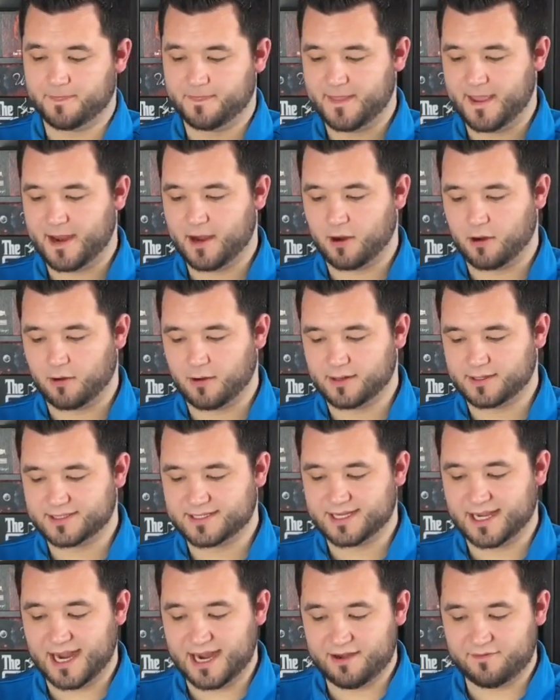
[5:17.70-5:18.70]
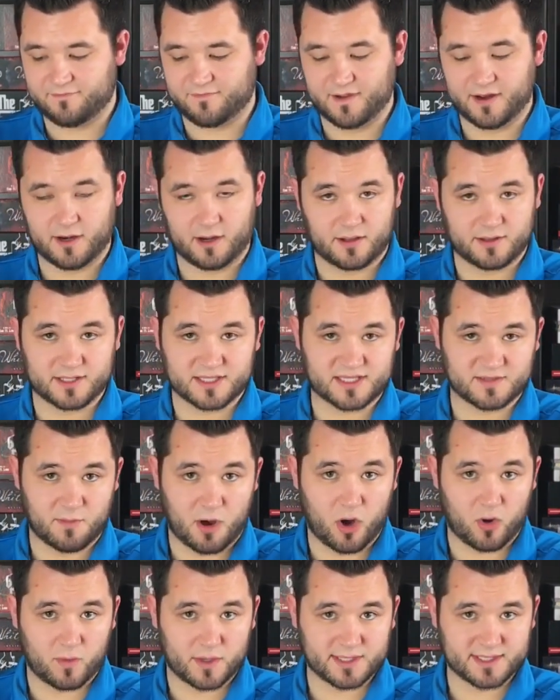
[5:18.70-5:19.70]
They are a tight fit on the
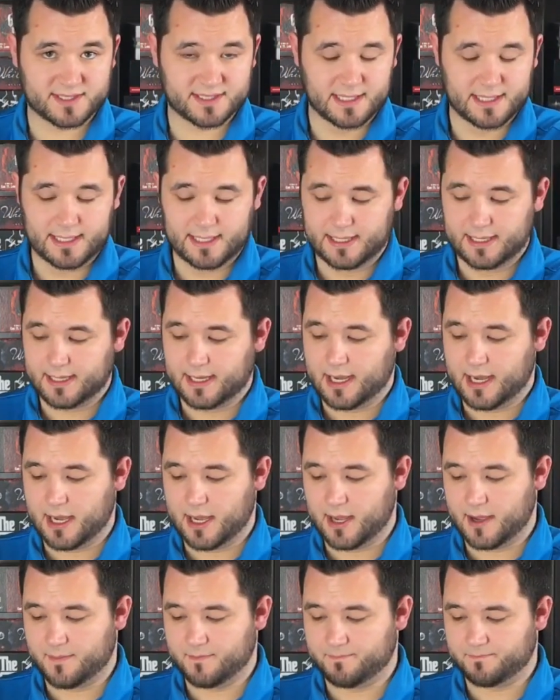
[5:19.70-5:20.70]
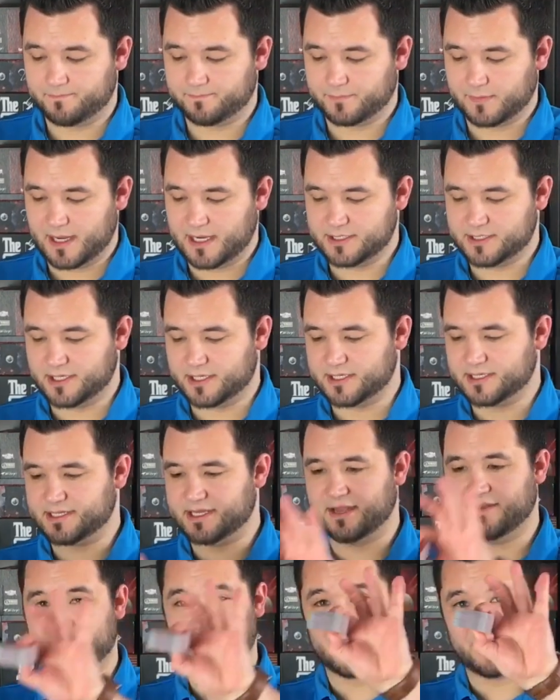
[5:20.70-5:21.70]
small ones. As you can
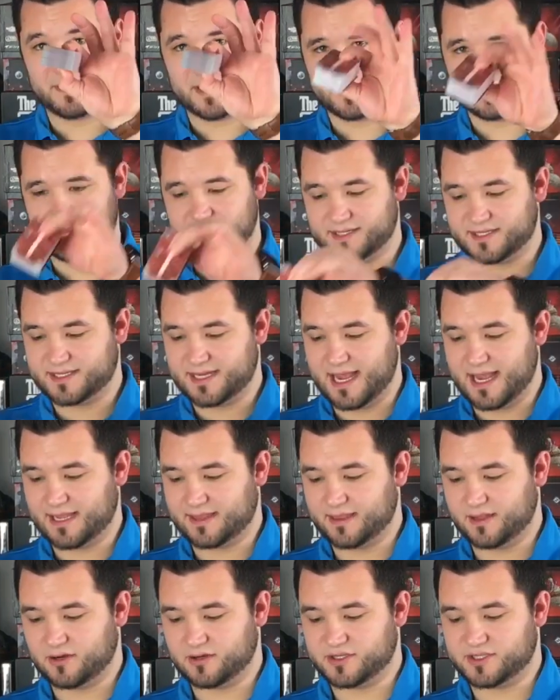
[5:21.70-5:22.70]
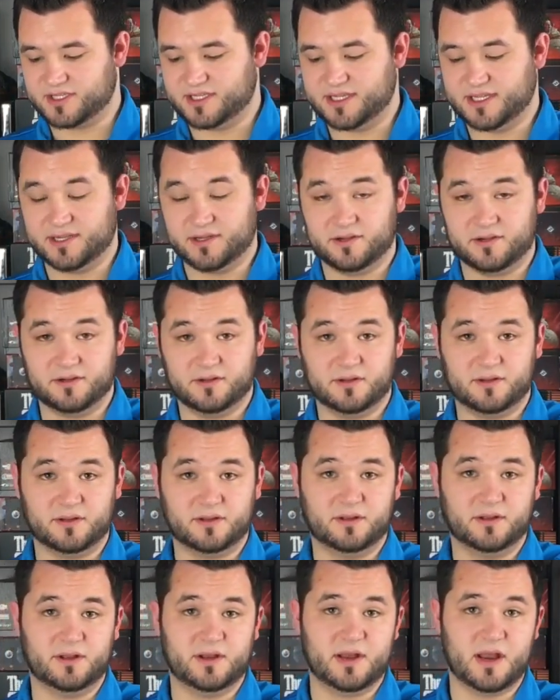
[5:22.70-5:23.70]
see, I've got about this stack that are still
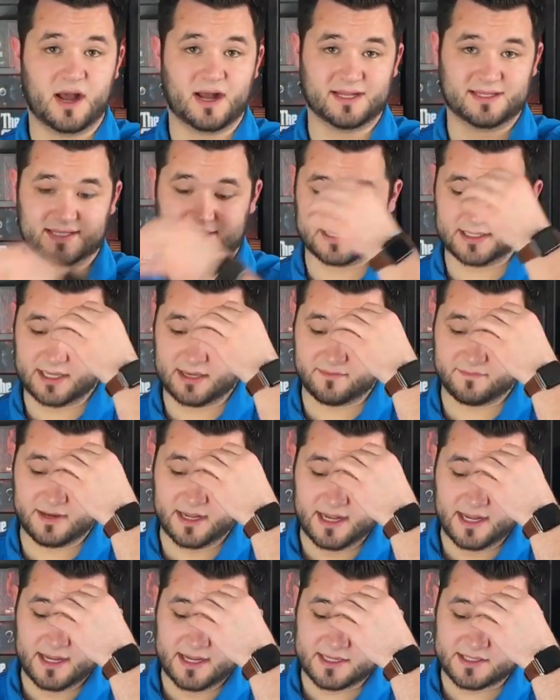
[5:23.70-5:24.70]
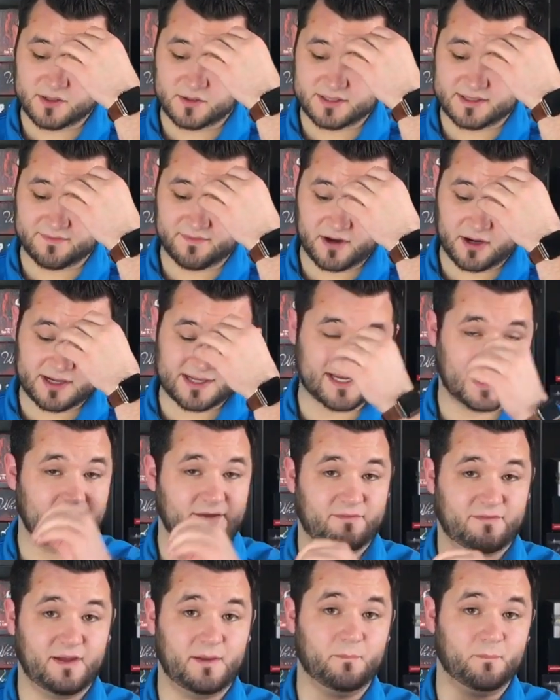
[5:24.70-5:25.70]
not sleeved, so it's a very
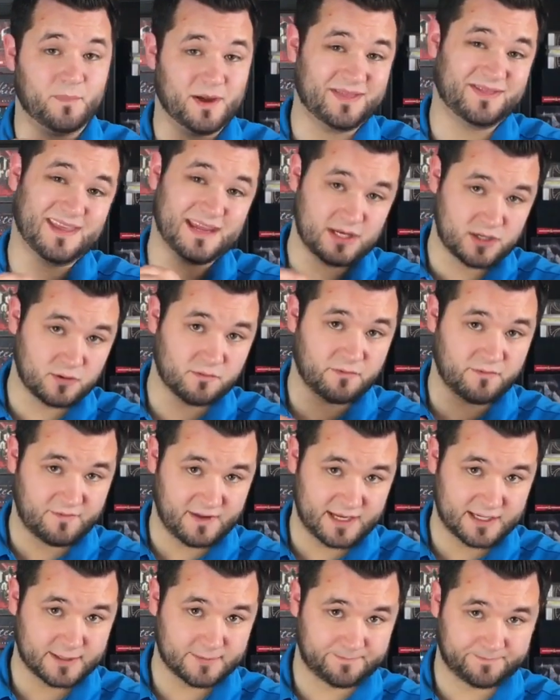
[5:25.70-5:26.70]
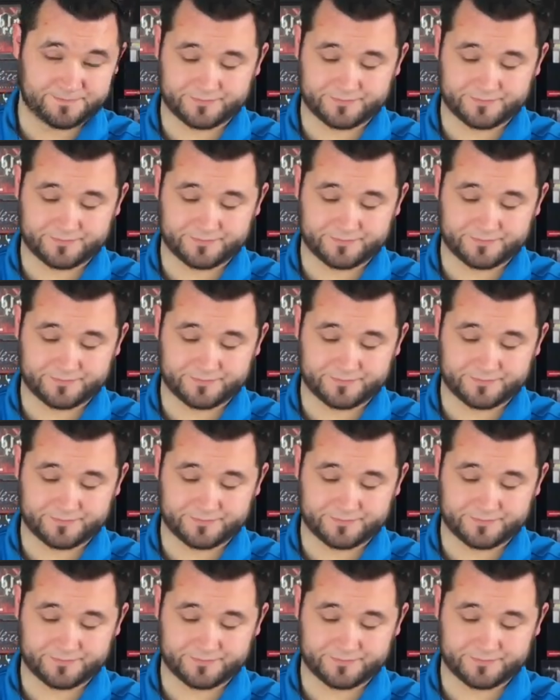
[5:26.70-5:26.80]
tight fit, but they do fit.